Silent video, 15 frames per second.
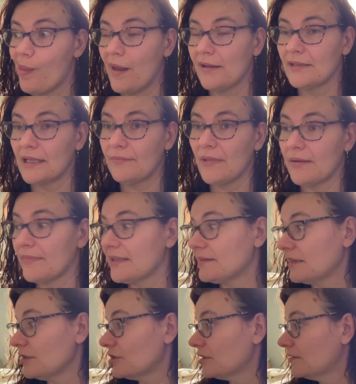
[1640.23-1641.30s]
send me a
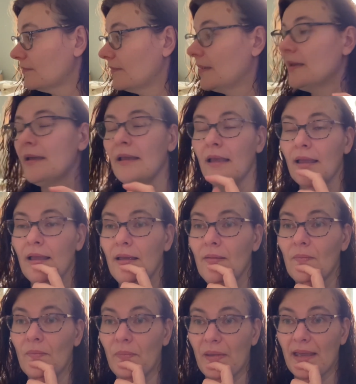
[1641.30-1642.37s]
message
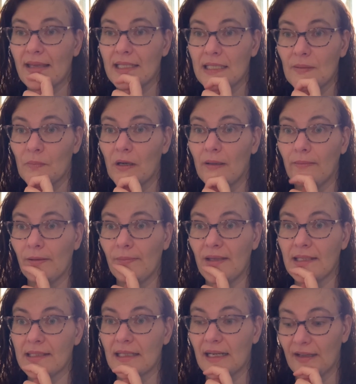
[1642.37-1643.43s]
because it probably
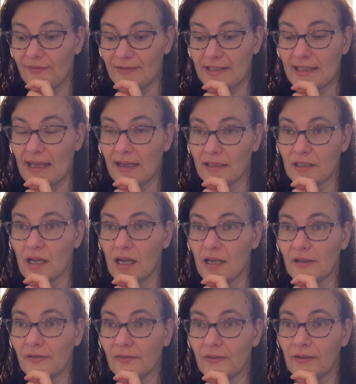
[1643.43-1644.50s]
means that I have slacked
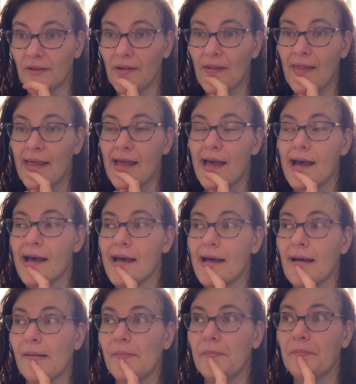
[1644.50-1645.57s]
off.
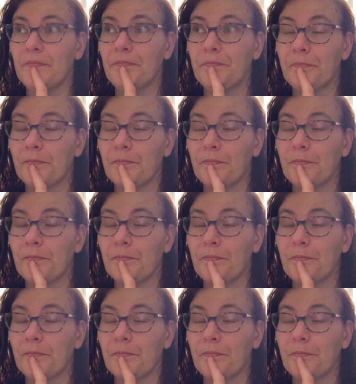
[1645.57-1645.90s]
And